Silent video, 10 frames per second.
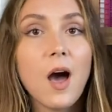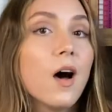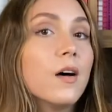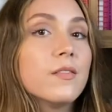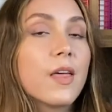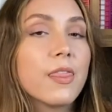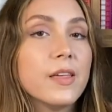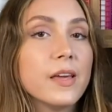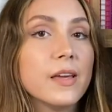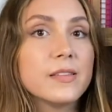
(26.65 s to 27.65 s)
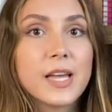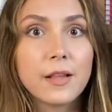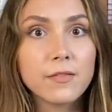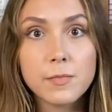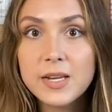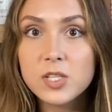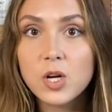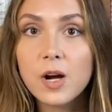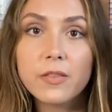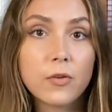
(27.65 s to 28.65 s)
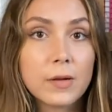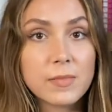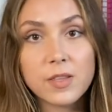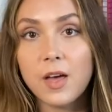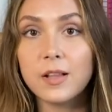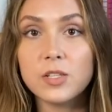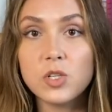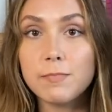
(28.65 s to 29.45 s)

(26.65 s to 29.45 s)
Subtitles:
of the tale of the Minotaur, the Greek mythology